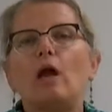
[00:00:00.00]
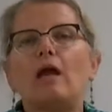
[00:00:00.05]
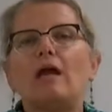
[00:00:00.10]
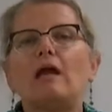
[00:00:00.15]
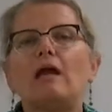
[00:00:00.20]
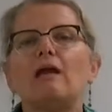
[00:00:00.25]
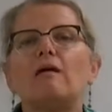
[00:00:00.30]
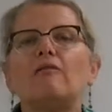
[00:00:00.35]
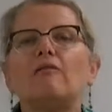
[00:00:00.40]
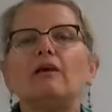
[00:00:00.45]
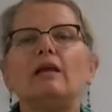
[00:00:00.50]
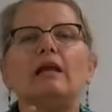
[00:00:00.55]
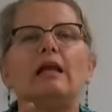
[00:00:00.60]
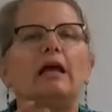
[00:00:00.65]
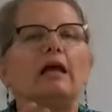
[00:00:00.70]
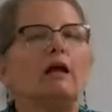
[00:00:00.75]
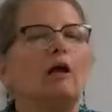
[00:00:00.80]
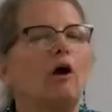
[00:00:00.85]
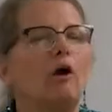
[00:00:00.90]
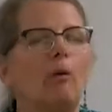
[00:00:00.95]
even
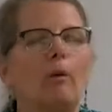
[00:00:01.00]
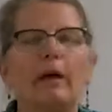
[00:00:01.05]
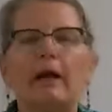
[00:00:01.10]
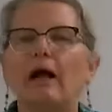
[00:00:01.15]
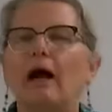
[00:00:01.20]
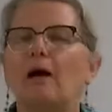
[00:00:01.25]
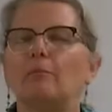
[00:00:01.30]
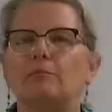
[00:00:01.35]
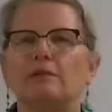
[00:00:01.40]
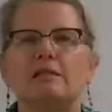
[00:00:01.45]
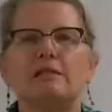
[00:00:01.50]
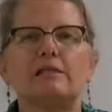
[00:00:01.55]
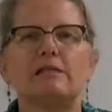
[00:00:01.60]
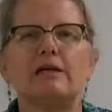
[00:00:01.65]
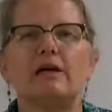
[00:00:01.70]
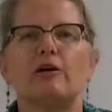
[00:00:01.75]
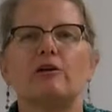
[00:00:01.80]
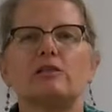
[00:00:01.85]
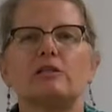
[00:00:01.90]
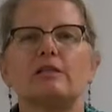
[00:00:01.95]
going up the
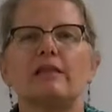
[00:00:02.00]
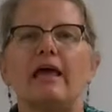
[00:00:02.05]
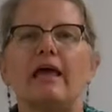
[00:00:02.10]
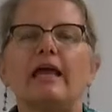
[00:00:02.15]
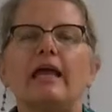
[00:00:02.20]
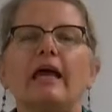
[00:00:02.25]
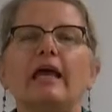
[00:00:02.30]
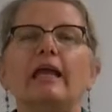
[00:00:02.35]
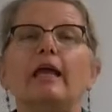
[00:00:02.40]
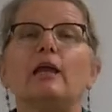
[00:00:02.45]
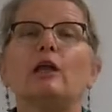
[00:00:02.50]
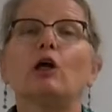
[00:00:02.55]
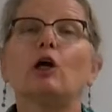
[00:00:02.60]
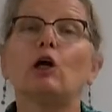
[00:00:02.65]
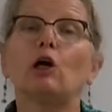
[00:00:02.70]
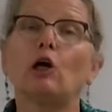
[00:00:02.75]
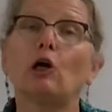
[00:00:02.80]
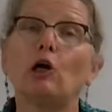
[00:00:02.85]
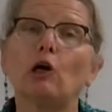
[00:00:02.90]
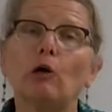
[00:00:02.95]
stairs, they can
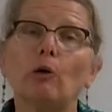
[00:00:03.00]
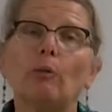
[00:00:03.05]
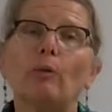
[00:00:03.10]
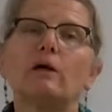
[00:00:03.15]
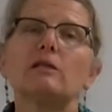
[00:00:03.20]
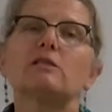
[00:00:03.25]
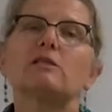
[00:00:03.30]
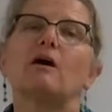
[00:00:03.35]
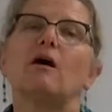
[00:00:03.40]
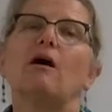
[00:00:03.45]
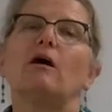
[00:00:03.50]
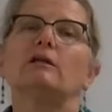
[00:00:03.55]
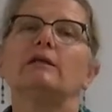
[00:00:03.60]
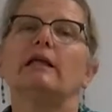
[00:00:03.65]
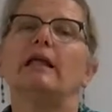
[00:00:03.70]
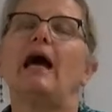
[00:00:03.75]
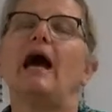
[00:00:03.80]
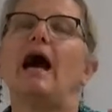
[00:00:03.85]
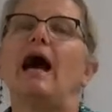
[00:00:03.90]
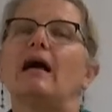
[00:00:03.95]
incur what's called
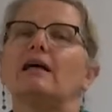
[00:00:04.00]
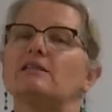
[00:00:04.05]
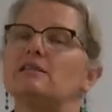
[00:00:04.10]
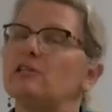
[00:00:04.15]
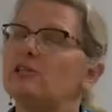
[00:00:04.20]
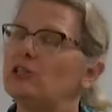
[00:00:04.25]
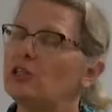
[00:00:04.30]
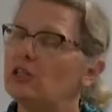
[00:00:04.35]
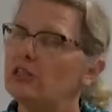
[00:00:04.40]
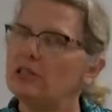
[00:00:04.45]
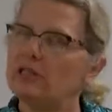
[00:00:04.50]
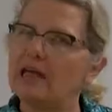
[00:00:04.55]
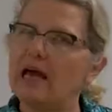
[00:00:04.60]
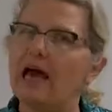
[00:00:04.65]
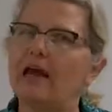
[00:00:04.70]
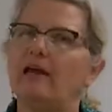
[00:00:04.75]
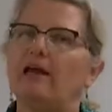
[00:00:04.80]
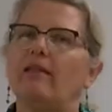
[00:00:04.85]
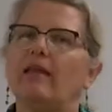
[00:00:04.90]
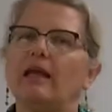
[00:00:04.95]
an oxygen
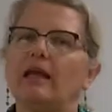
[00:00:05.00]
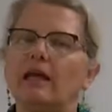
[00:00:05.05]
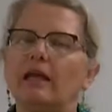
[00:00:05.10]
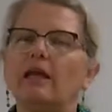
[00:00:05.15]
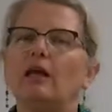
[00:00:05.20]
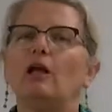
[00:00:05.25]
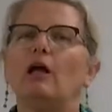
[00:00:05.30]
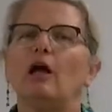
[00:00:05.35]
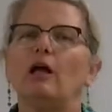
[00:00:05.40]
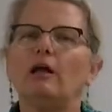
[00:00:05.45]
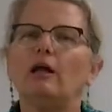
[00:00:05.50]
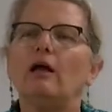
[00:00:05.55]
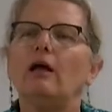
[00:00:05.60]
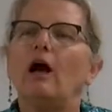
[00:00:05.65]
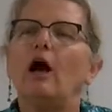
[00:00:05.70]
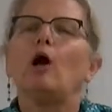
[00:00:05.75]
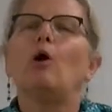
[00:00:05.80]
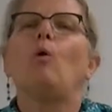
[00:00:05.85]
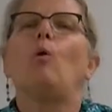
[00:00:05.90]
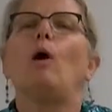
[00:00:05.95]
debt. They can
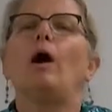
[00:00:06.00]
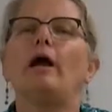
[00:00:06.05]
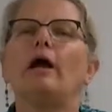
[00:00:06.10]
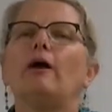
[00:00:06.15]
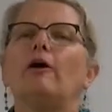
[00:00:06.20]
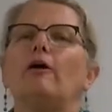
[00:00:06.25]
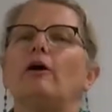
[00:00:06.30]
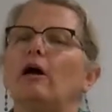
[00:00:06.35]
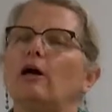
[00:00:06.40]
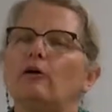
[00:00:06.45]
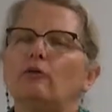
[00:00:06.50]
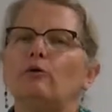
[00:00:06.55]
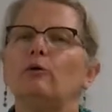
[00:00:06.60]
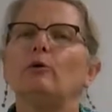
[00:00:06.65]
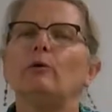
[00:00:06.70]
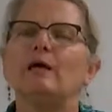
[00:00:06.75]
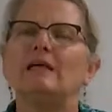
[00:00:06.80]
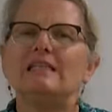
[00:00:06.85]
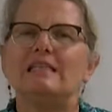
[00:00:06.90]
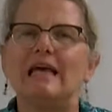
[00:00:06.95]

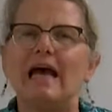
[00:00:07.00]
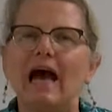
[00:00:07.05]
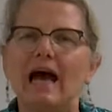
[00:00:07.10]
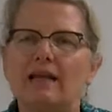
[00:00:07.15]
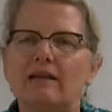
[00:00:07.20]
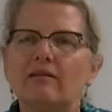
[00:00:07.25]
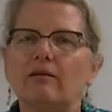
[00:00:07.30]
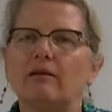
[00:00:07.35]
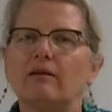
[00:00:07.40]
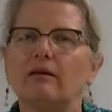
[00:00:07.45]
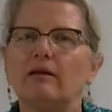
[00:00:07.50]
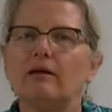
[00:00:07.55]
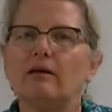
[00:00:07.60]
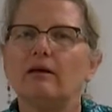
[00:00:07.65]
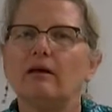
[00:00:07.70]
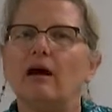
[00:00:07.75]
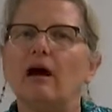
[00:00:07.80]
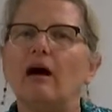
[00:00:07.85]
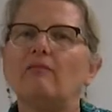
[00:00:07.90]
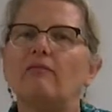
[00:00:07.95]
accrue a debt
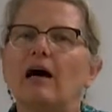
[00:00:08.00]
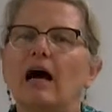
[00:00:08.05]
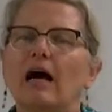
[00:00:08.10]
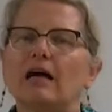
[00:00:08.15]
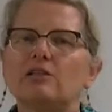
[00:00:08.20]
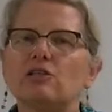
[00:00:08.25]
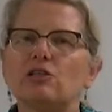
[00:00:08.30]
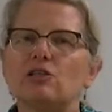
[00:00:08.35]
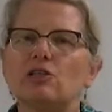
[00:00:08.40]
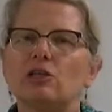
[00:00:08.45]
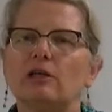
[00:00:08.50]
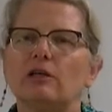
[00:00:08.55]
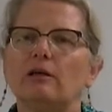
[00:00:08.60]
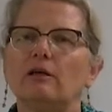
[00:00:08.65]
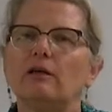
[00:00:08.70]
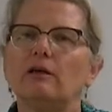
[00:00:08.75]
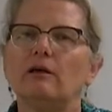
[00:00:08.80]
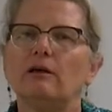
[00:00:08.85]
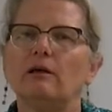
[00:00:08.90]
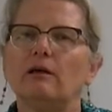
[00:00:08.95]
of oxygen
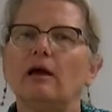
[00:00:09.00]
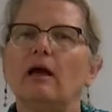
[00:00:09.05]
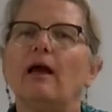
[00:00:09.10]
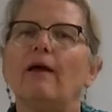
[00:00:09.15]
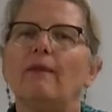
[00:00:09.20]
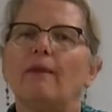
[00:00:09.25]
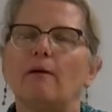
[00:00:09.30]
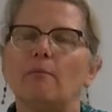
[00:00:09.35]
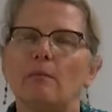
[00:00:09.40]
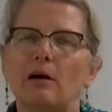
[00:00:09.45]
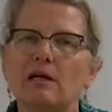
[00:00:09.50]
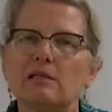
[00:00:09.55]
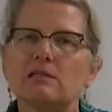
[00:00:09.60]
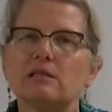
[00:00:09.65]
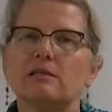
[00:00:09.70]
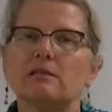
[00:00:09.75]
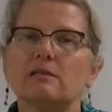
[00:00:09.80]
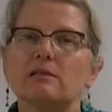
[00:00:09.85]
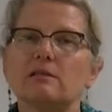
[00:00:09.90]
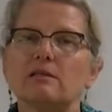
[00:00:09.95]
in their
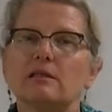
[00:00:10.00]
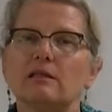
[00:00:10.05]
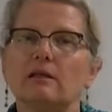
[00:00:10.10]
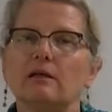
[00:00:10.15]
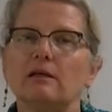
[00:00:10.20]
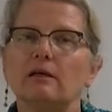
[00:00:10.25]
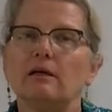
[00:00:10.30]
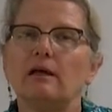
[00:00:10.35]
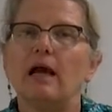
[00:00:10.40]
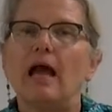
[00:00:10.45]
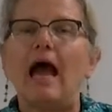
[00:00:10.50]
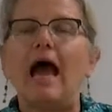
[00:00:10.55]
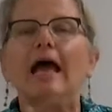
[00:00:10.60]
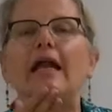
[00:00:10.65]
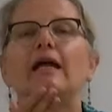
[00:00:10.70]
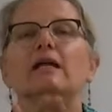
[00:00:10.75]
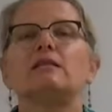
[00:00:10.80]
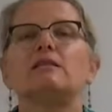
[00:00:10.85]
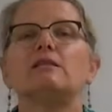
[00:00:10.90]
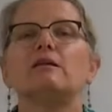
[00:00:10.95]
muscles. And
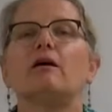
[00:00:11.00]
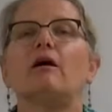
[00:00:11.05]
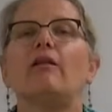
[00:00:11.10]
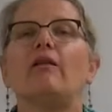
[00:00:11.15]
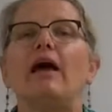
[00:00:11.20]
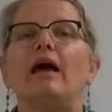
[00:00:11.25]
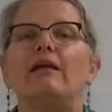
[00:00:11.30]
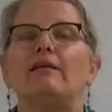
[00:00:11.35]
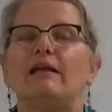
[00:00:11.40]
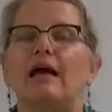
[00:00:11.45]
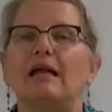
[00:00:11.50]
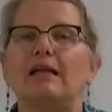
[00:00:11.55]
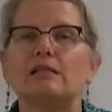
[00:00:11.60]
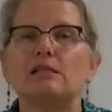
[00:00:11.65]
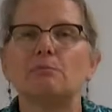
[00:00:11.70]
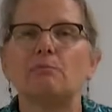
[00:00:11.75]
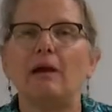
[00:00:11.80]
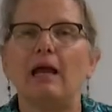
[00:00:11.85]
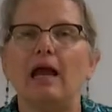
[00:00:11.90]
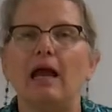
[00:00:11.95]
until that debt is
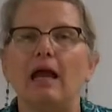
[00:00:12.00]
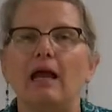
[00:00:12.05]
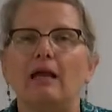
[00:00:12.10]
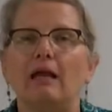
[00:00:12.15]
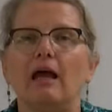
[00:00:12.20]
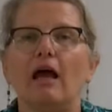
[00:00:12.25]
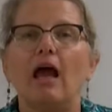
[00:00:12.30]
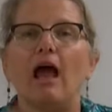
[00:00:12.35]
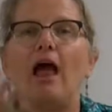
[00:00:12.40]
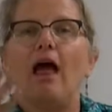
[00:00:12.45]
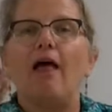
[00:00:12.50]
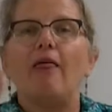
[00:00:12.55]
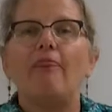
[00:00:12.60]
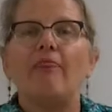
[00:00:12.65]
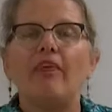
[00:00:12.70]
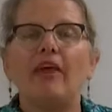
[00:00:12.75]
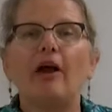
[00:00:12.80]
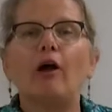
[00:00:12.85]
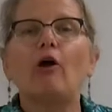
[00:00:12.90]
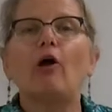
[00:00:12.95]
paid,
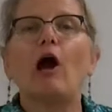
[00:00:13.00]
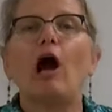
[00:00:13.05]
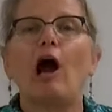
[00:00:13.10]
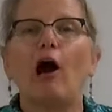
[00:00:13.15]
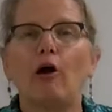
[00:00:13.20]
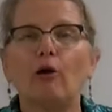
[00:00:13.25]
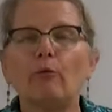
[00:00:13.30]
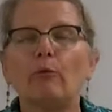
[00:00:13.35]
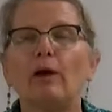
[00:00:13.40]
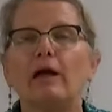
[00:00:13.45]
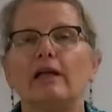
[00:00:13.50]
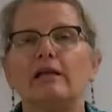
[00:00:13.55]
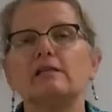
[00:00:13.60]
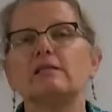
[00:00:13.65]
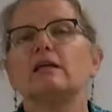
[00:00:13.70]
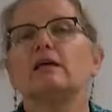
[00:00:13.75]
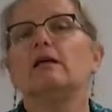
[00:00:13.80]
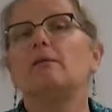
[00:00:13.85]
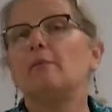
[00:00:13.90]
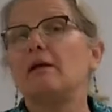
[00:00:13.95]
their heart rate is
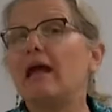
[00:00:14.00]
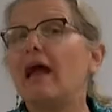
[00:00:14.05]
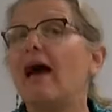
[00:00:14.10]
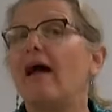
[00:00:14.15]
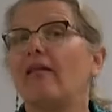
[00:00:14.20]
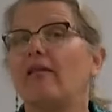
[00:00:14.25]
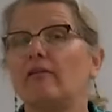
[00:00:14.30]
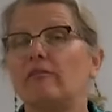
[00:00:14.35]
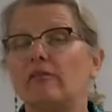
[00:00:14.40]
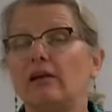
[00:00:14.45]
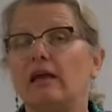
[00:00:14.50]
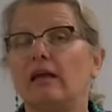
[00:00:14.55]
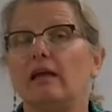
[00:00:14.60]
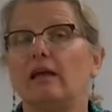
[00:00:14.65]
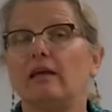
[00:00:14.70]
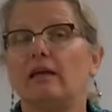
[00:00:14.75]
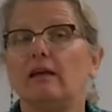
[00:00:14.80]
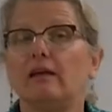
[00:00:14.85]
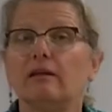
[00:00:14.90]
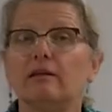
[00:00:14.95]
going to be
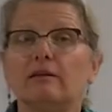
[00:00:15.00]
elevated.